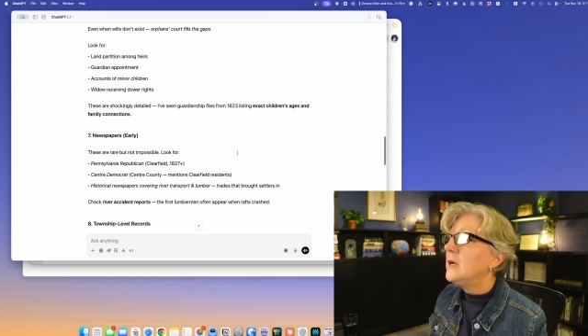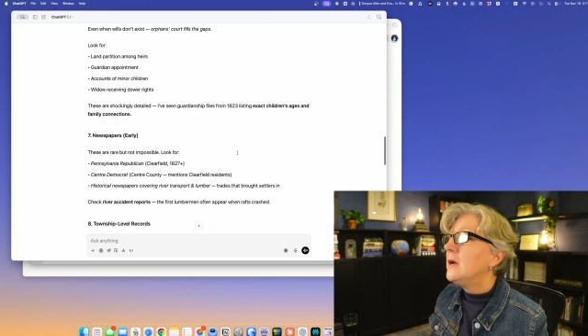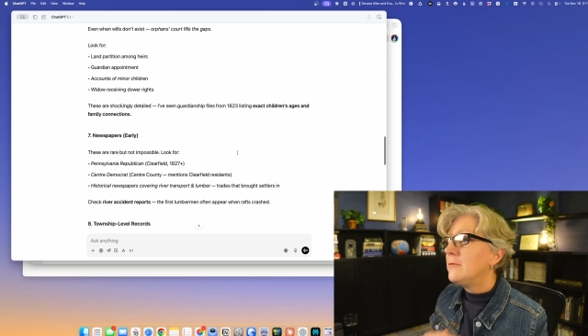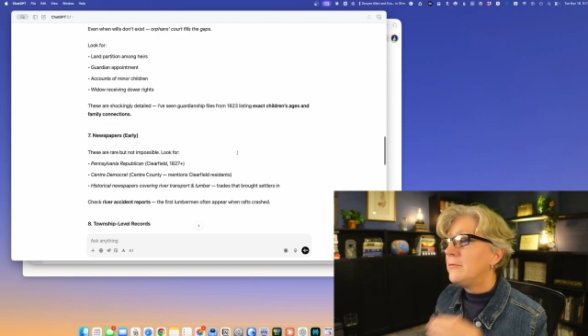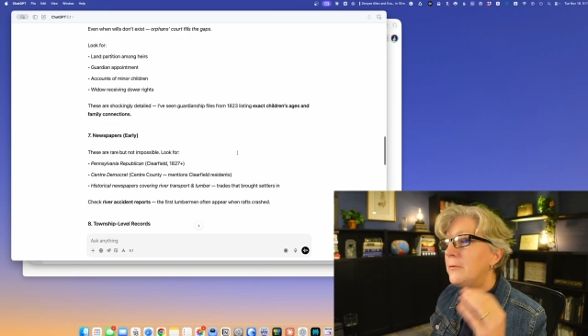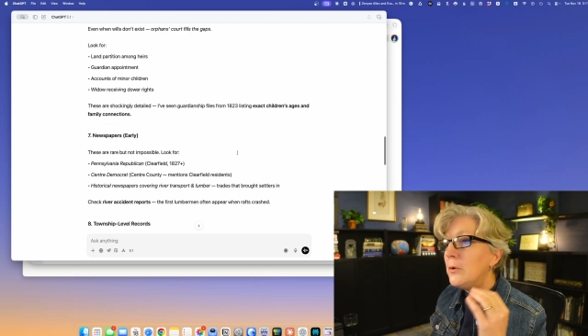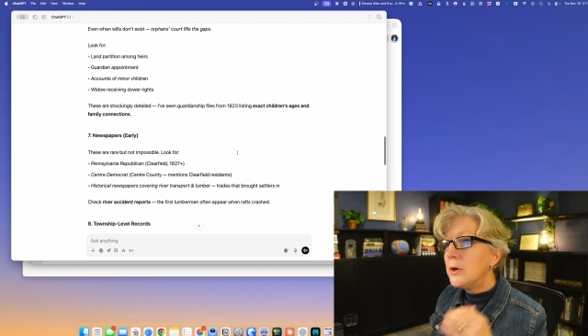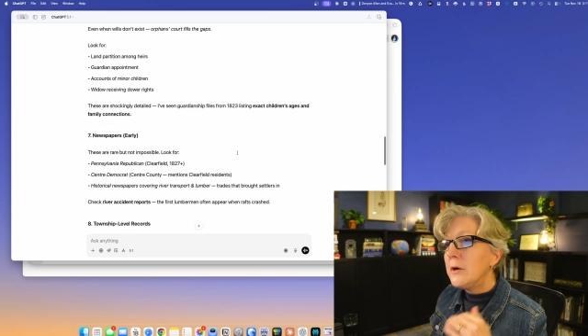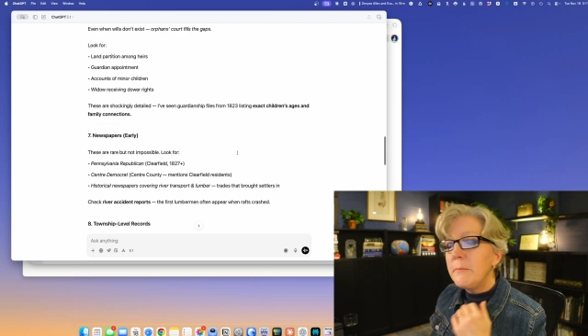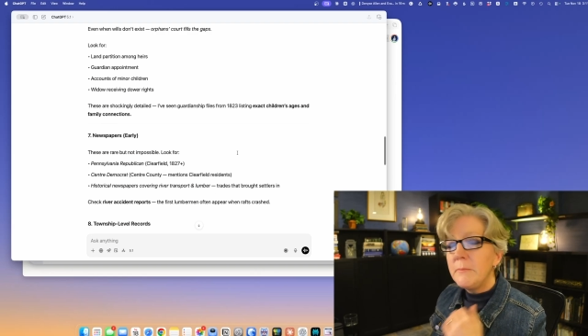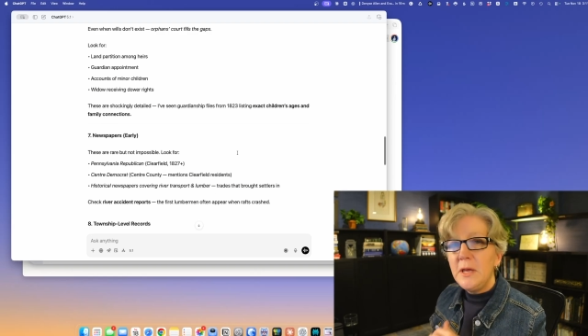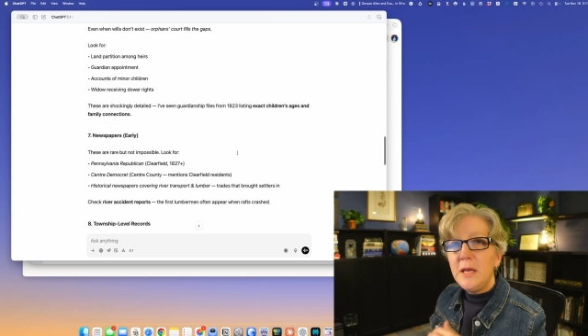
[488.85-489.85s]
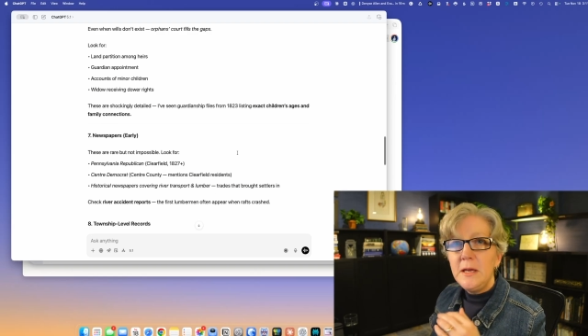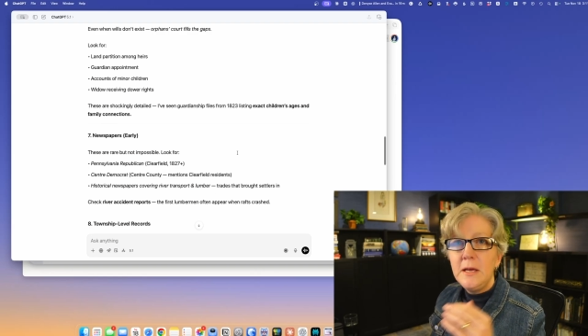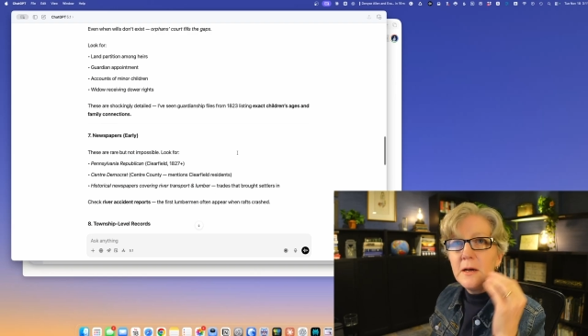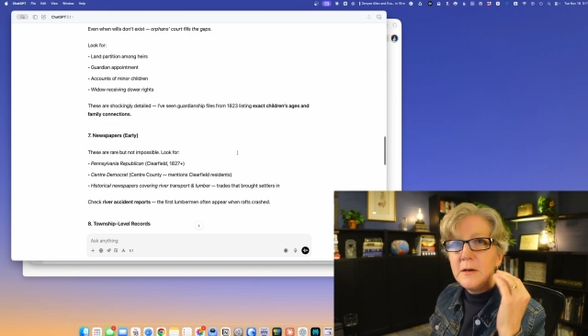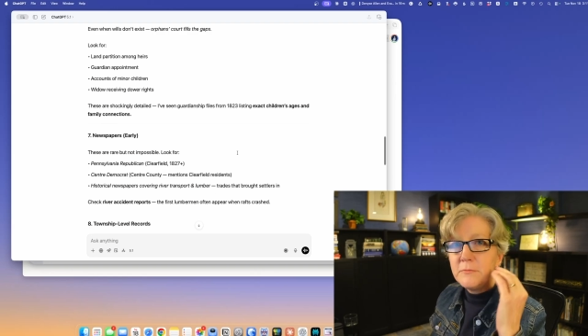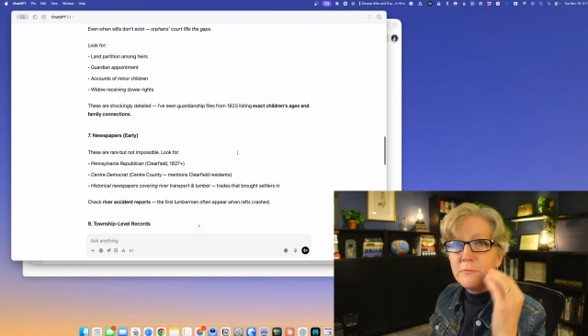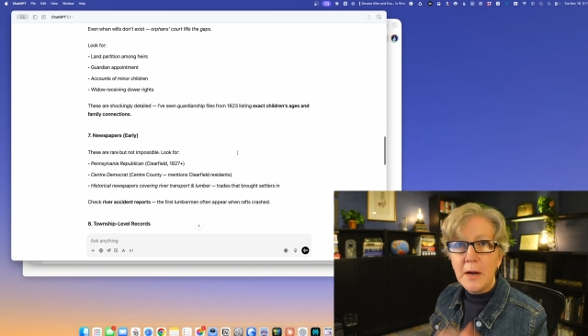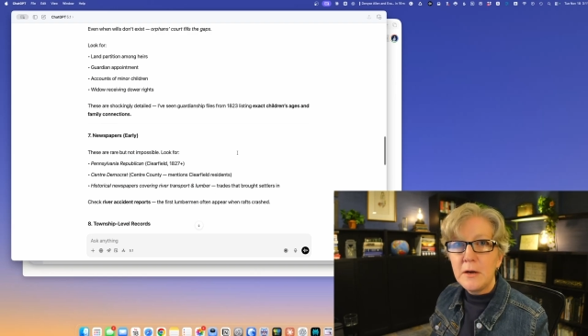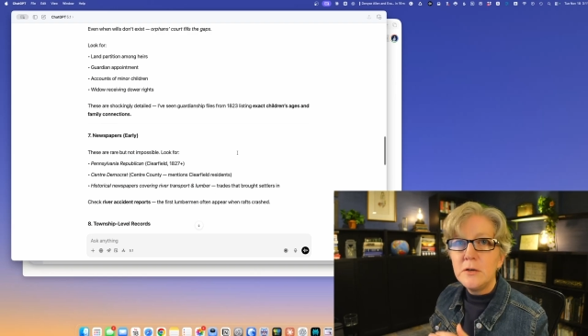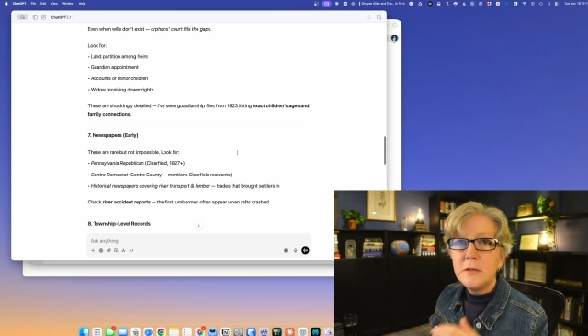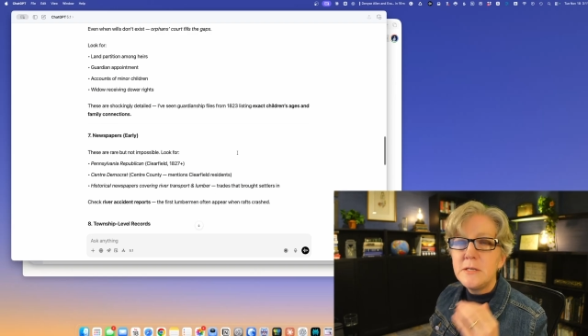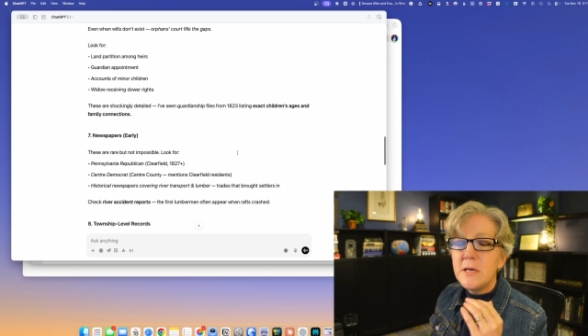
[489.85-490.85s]
for me of
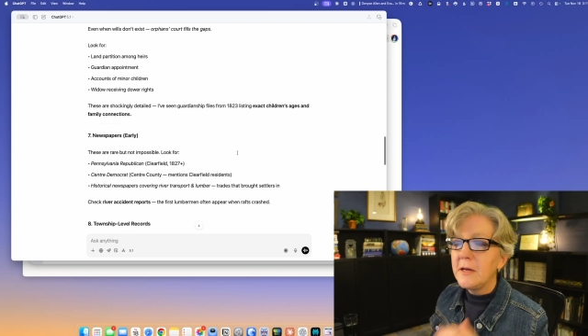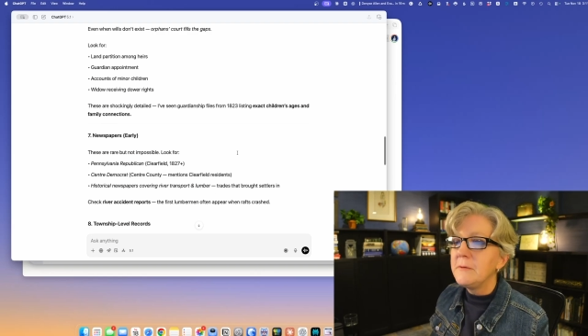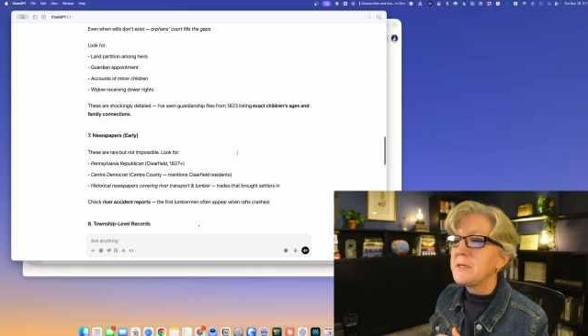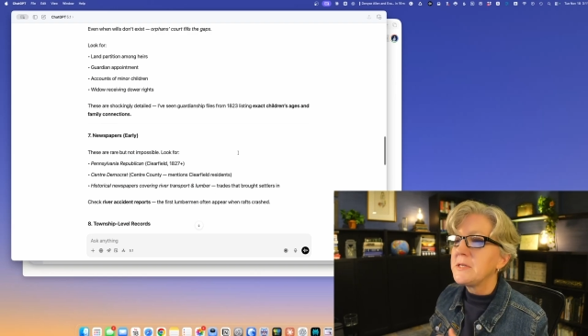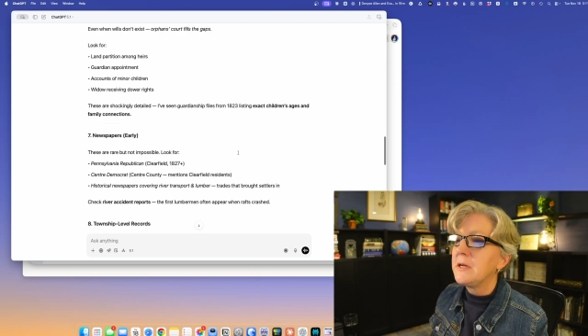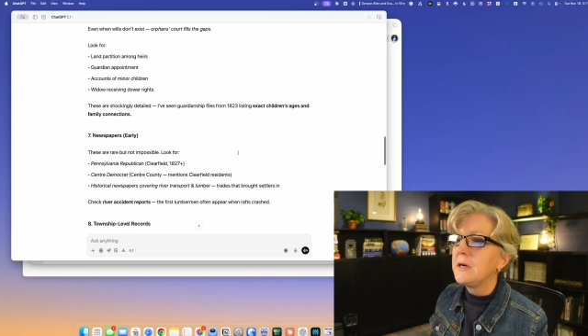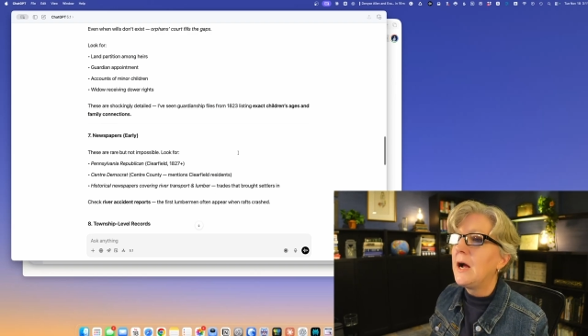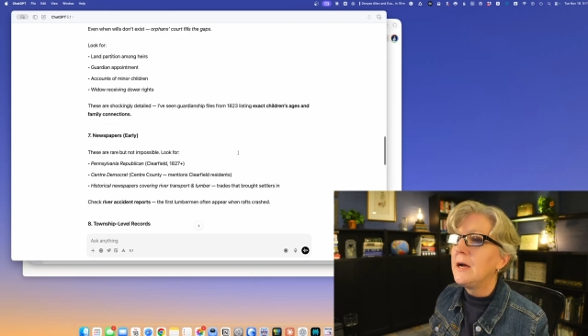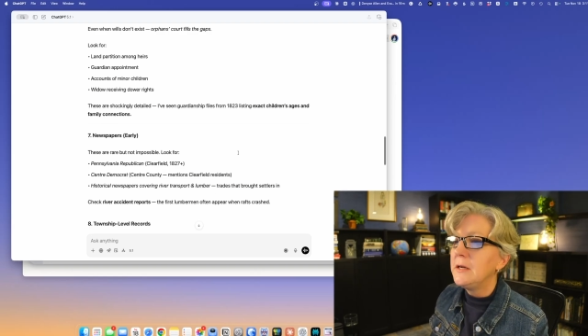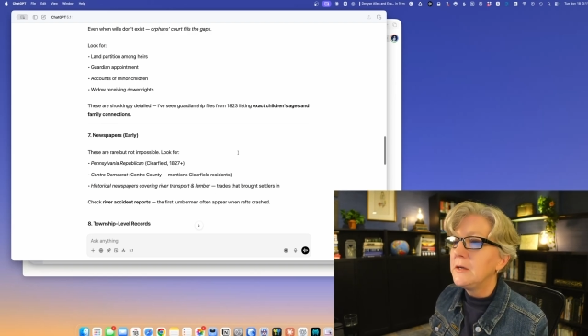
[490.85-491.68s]
record types that I